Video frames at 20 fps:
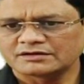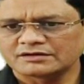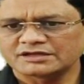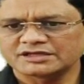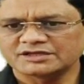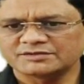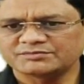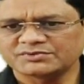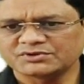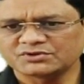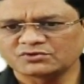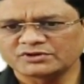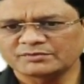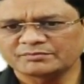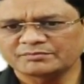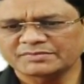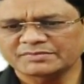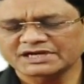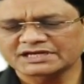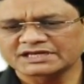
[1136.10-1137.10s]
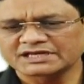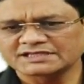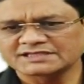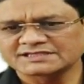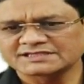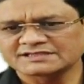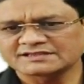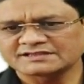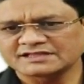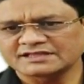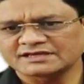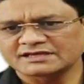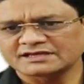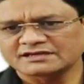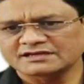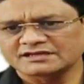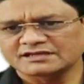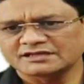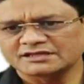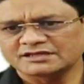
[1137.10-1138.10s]
EP Royappa case is there.
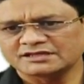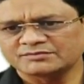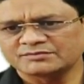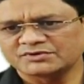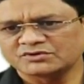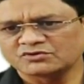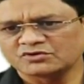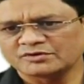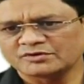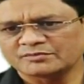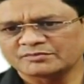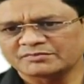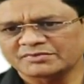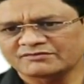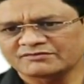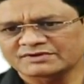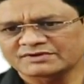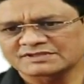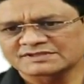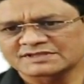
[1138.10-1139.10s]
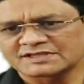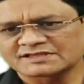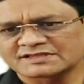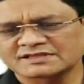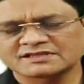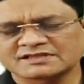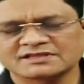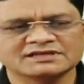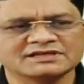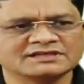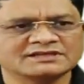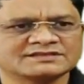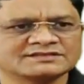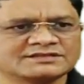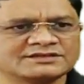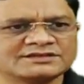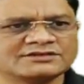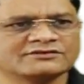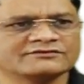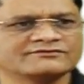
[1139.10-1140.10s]
EP Royappa versus
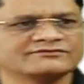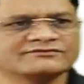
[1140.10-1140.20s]
State of